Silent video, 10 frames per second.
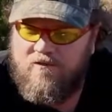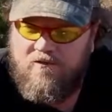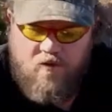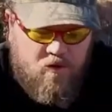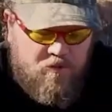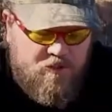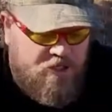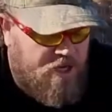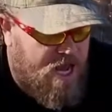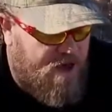or foot warmers
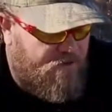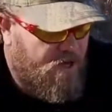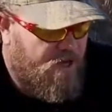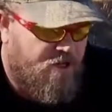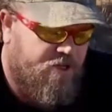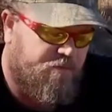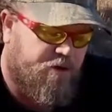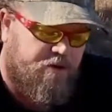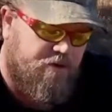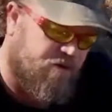that you have, you can
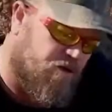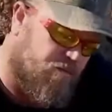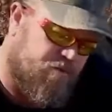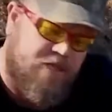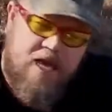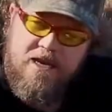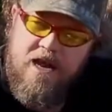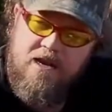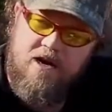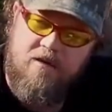put, you know, put that
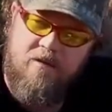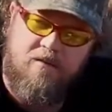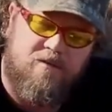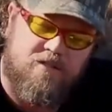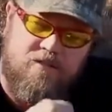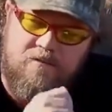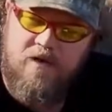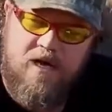down here, maybe put some